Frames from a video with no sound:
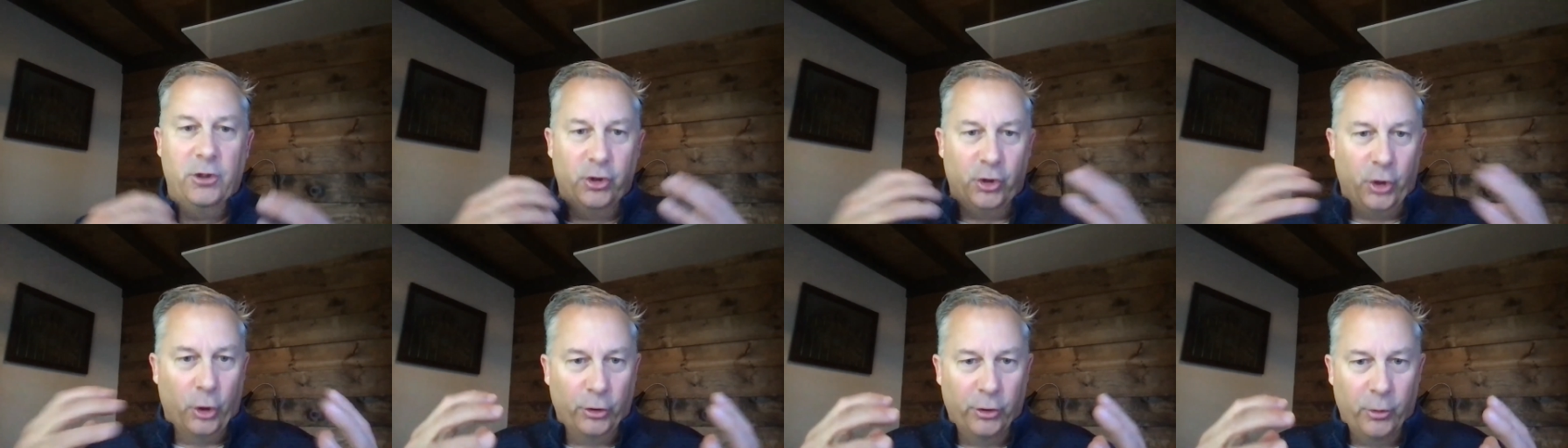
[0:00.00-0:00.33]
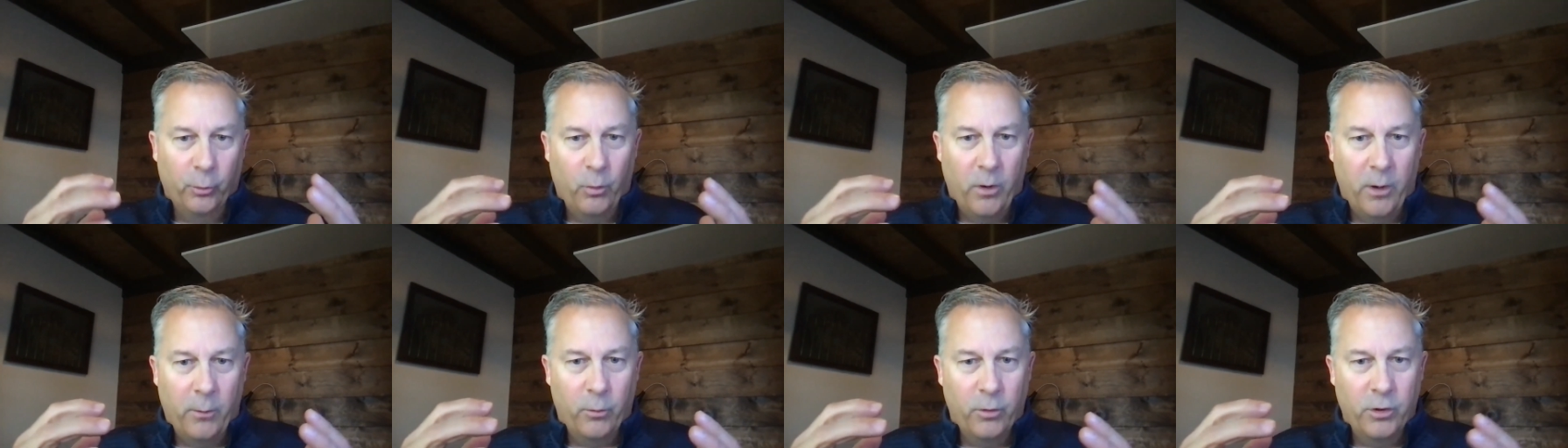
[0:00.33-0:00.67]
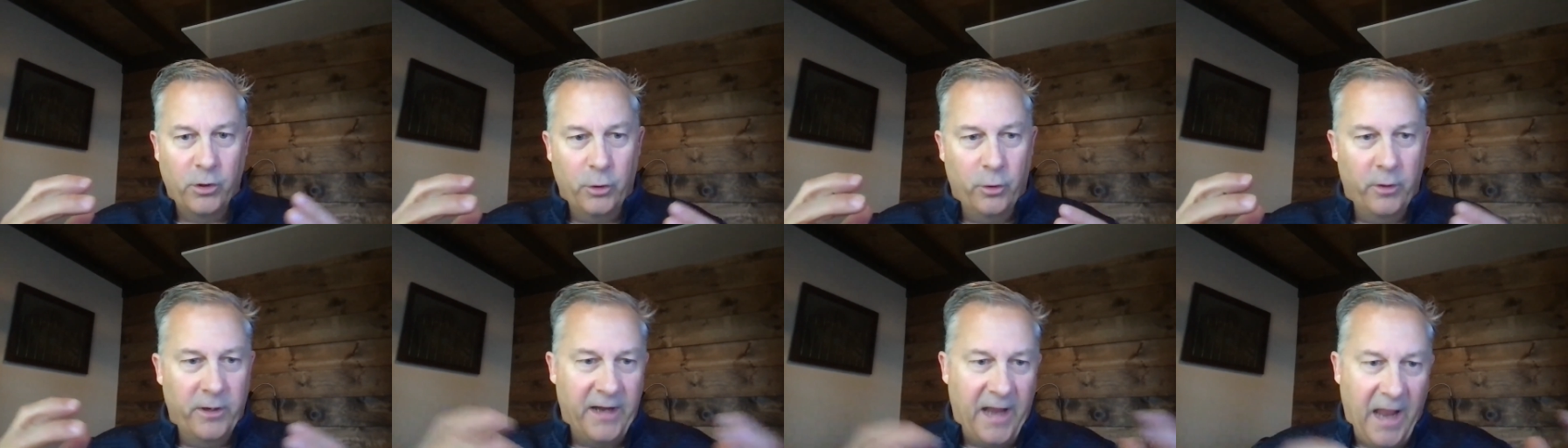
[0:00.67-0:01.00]
showed them what we're
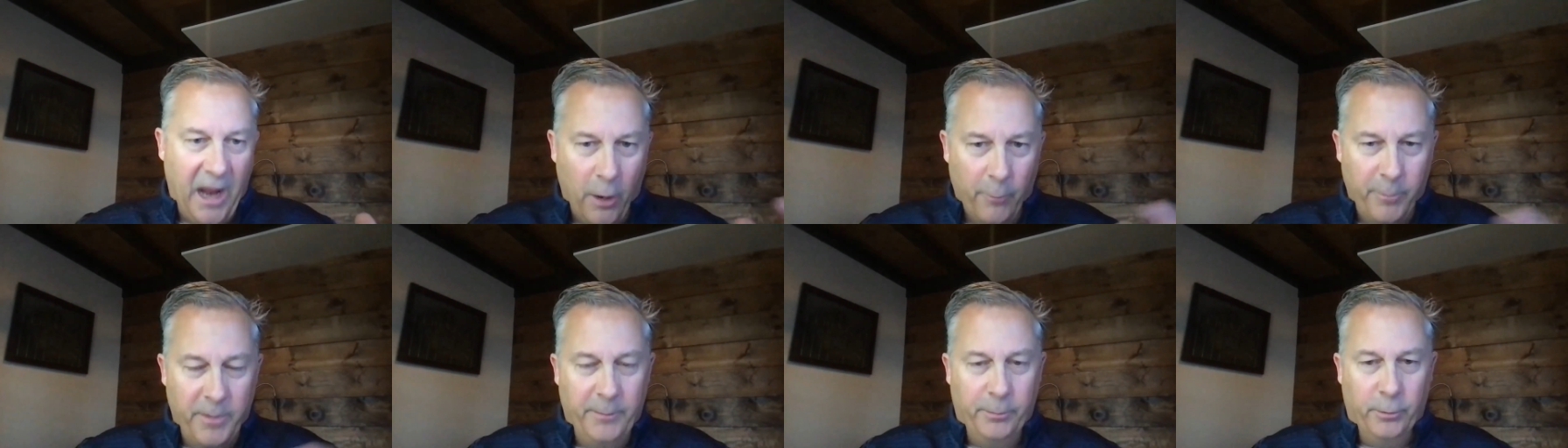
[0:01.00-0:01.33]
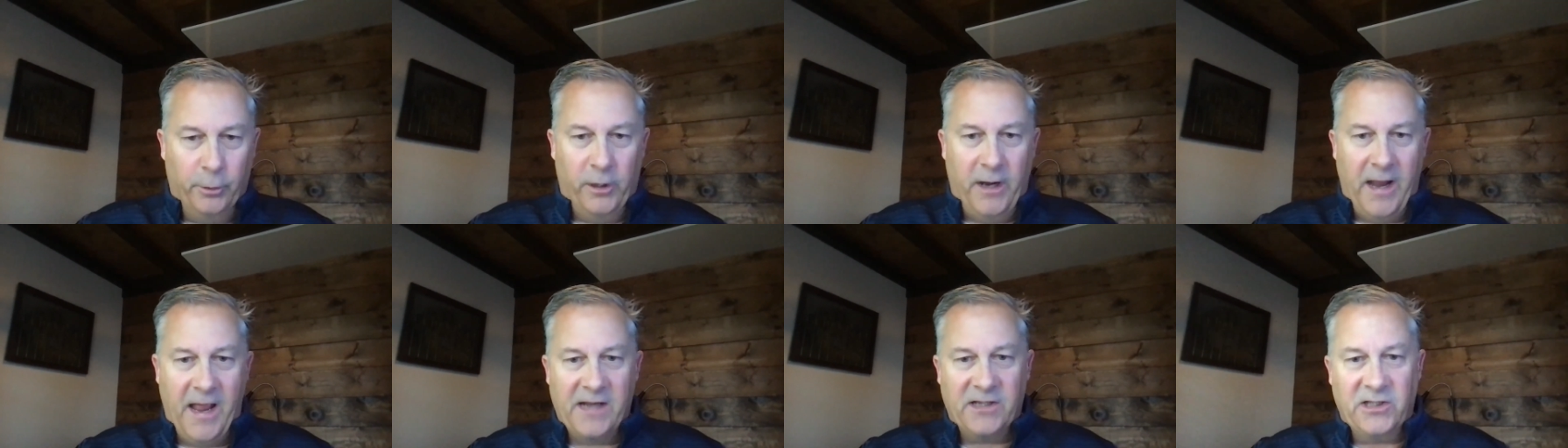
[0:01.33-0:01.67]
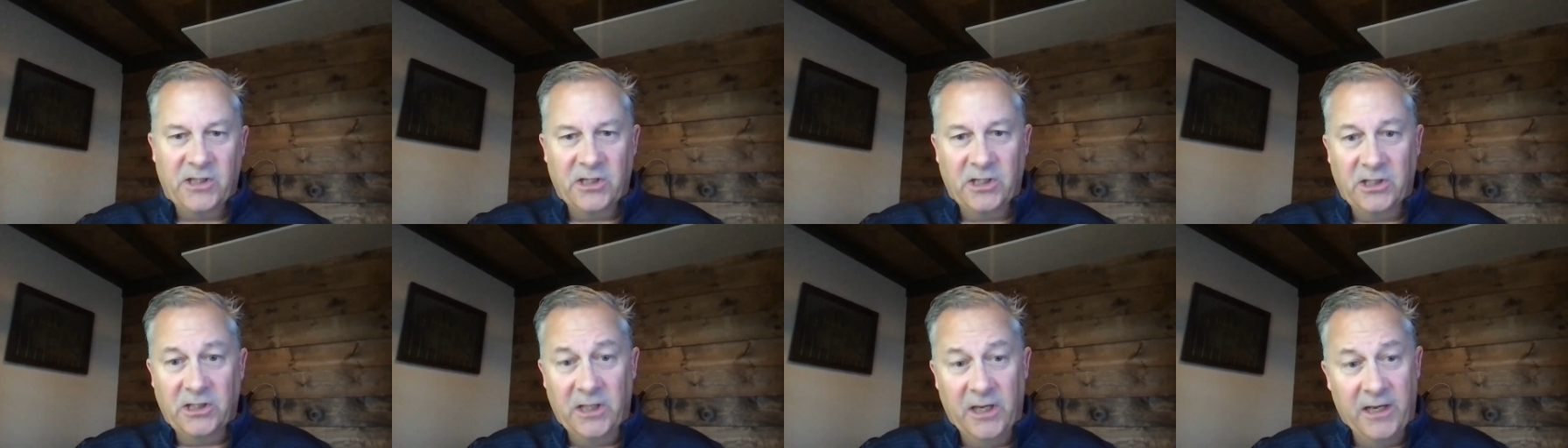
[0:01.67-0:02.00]
doing, how people are
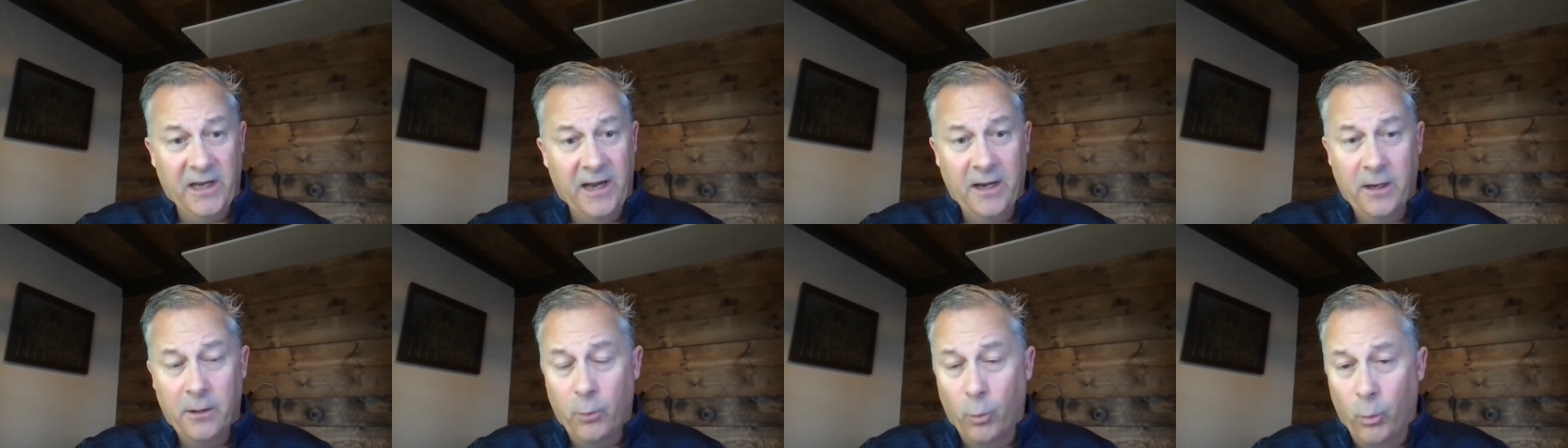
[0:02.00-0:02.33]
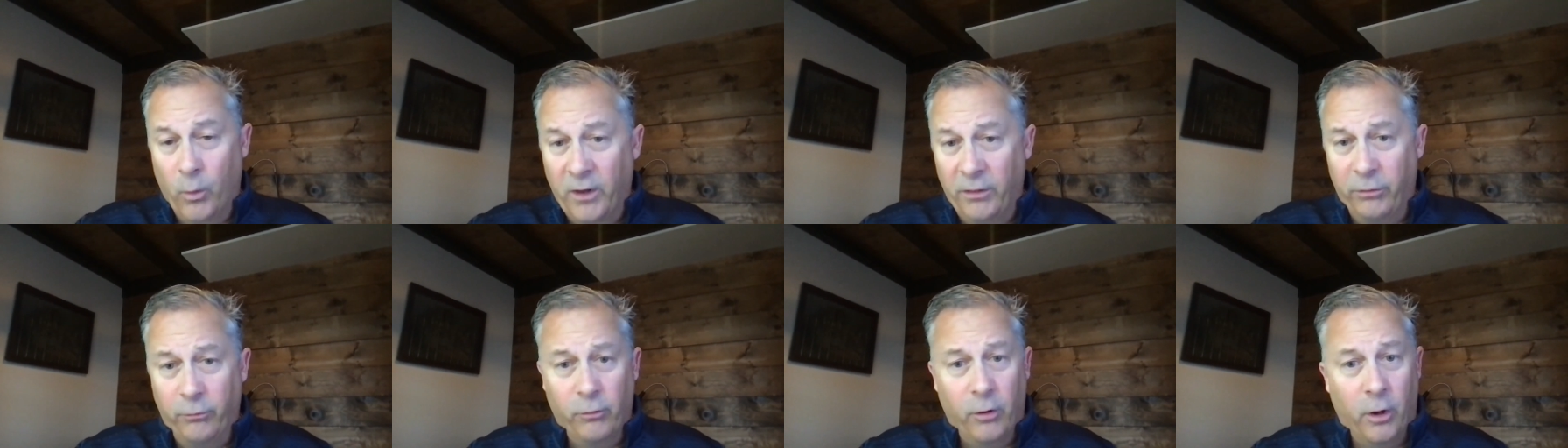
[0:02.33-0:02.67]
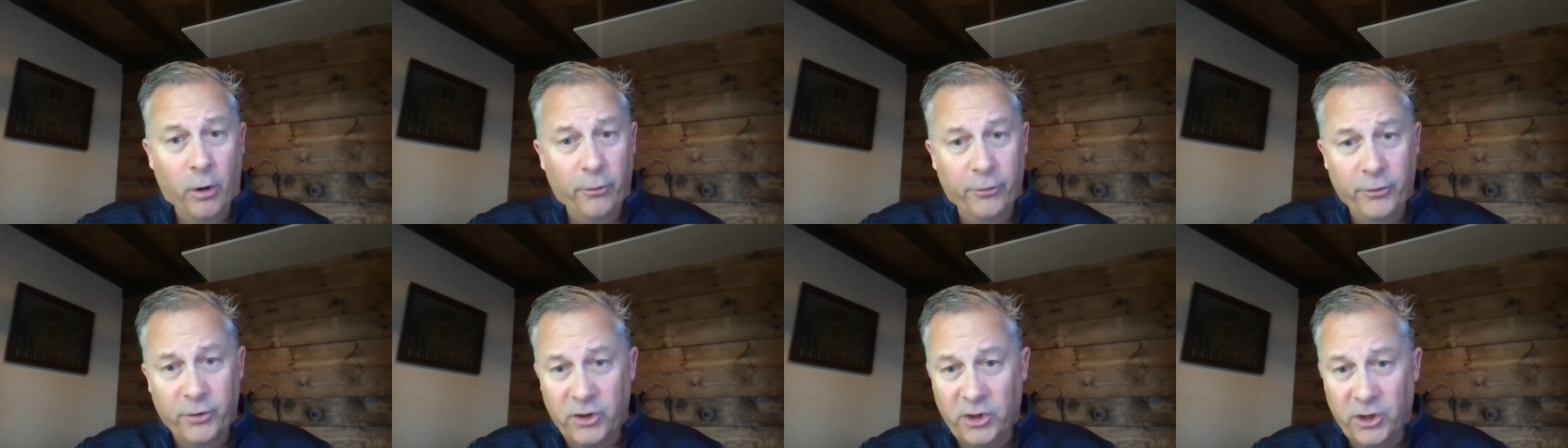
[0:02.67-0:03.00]
accessing the data, went through
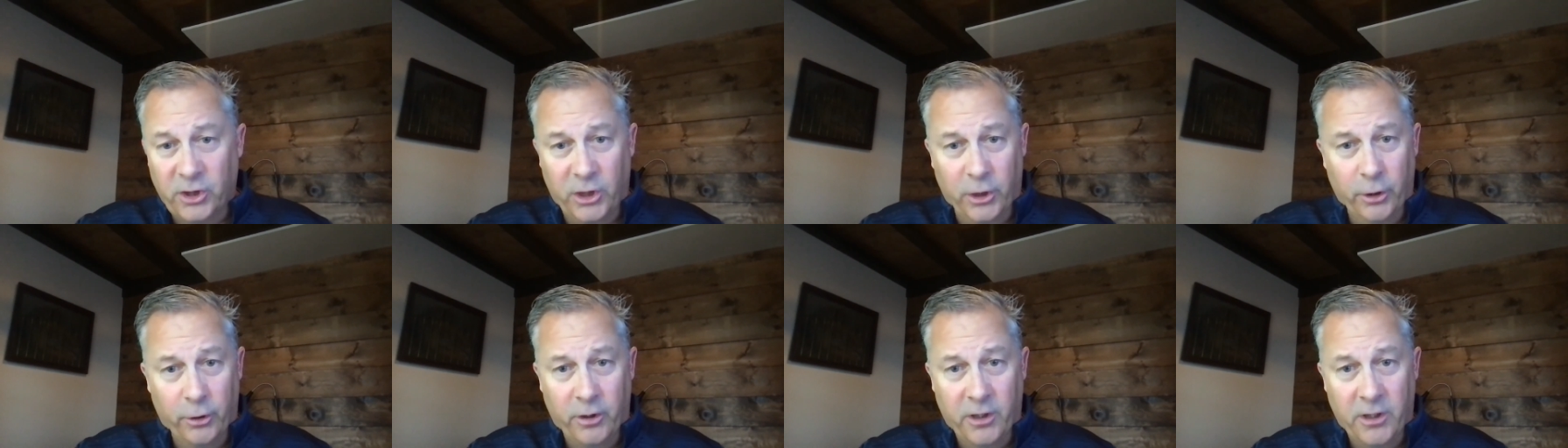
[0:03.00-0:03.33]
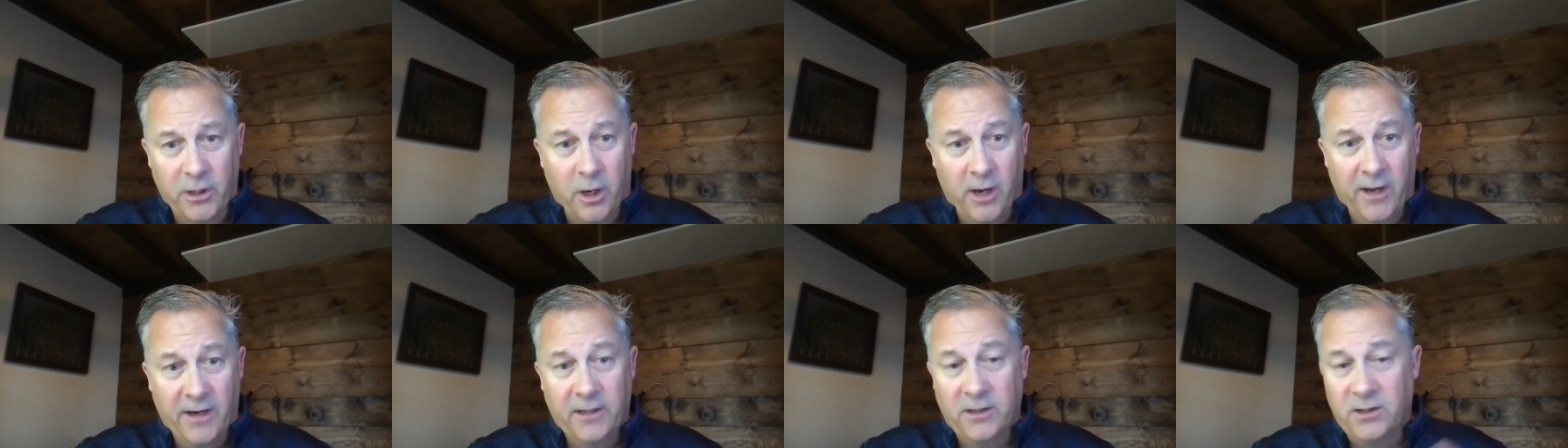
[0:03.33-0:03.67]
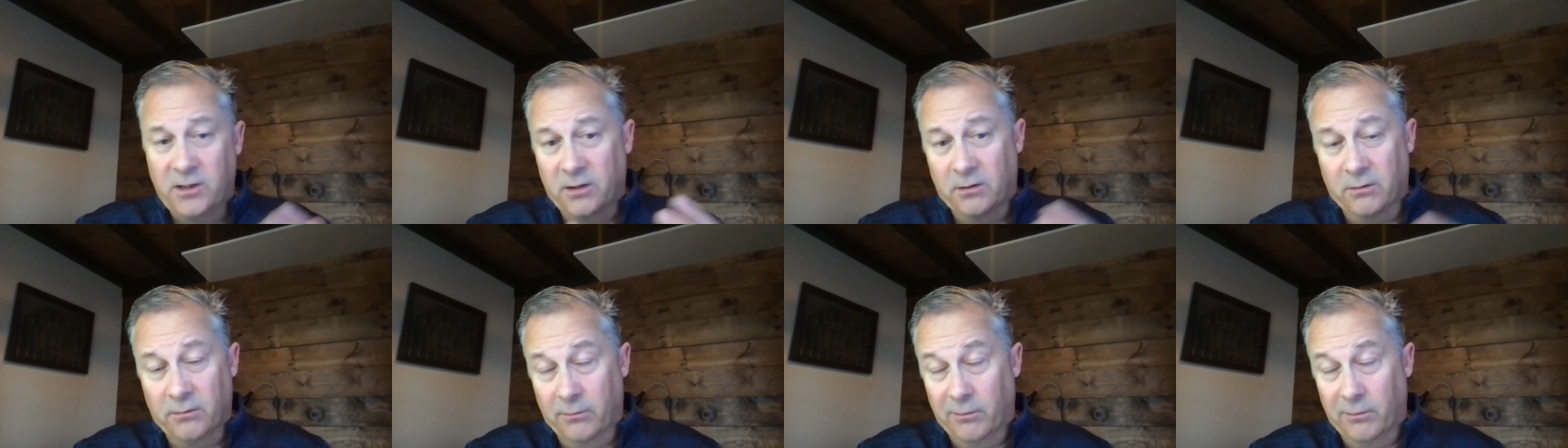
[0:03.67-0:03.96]
all their security audits,